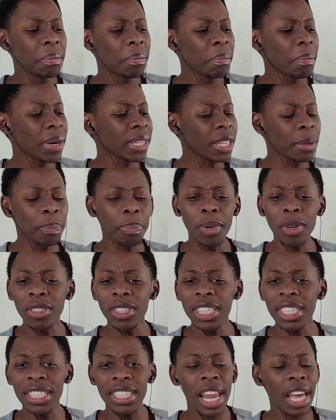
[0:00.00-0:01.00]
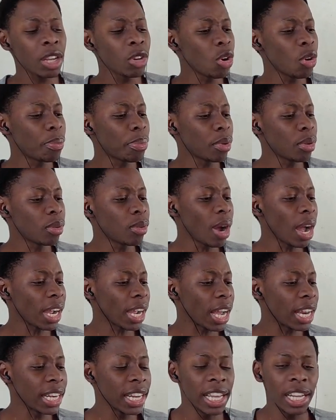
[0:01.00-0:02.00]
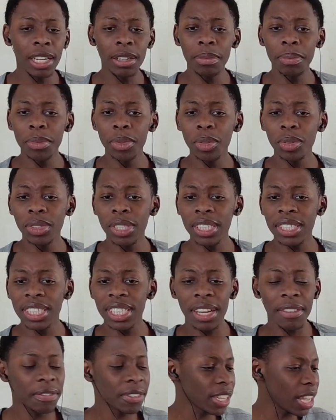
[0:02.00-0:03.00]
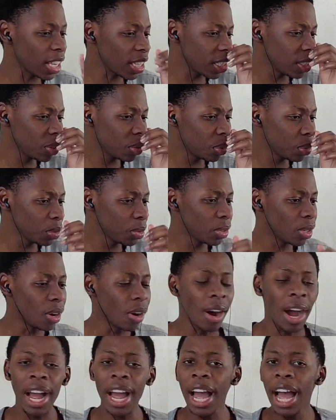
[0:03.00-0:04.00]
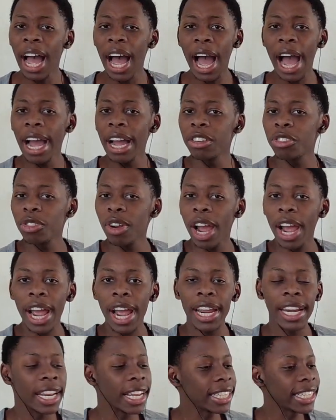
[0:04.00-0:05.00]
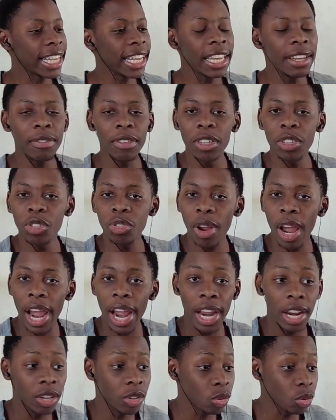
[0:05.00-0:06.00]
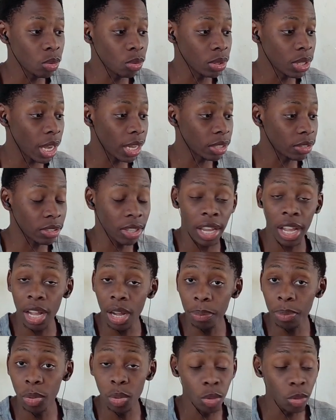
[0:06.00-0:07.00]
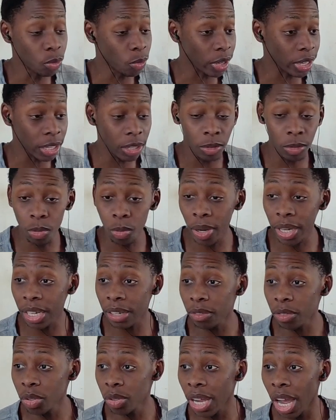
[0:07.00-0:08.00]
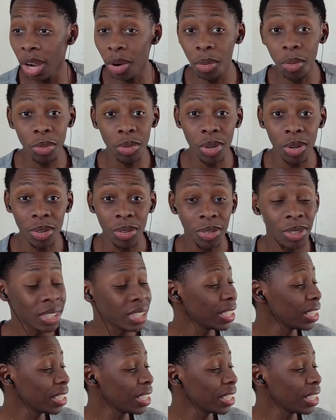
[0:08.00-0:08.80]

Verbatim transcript: But the person is like, yo, bro, I can't help you. There's nothing I can do. Or I, I try. They even try to like to help you for whatever you got going on.